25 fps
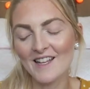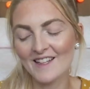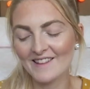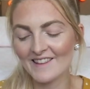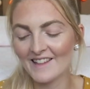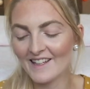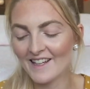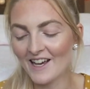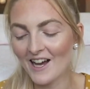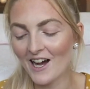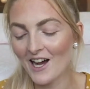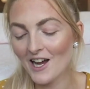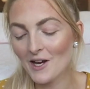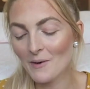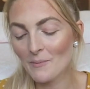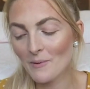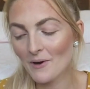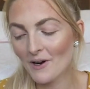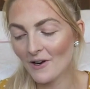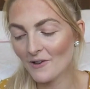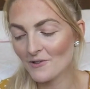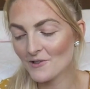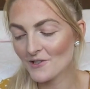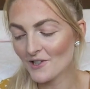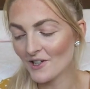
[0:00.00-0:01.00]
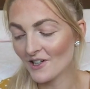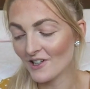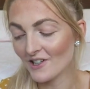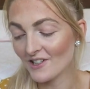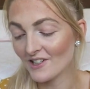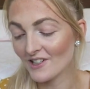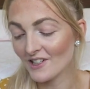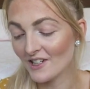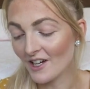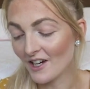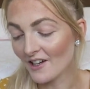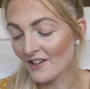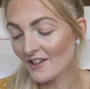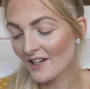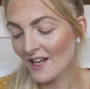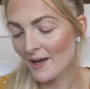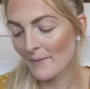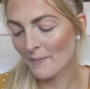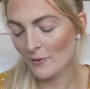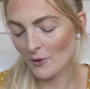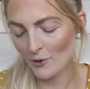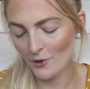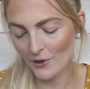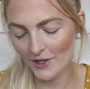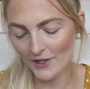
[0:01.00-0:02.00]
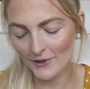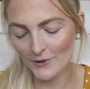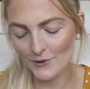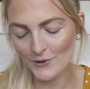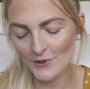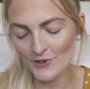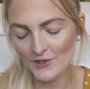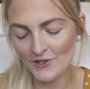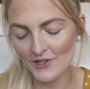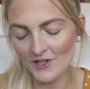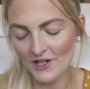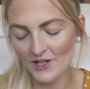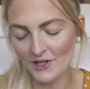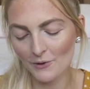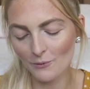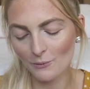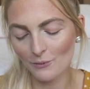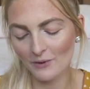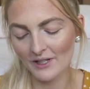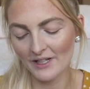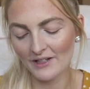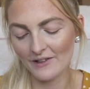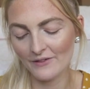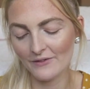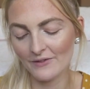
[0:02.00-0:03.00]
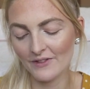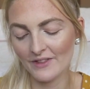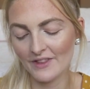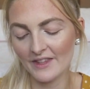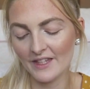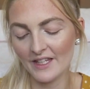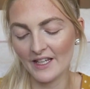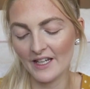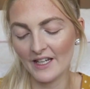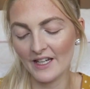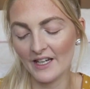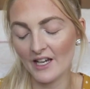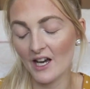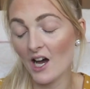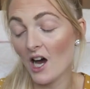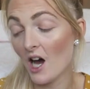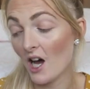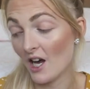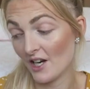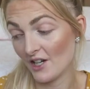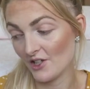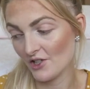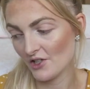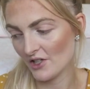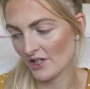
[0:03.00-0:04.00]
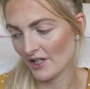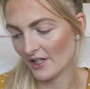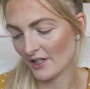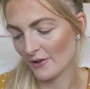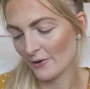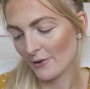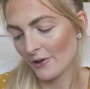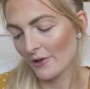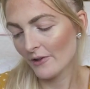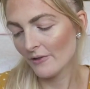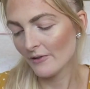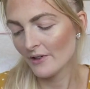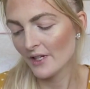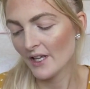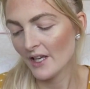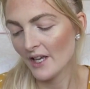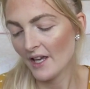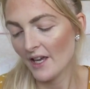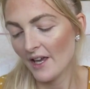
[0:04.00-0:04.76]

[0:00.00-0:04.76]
that the eyebrows are done, I'm going to start with the eyeshadow.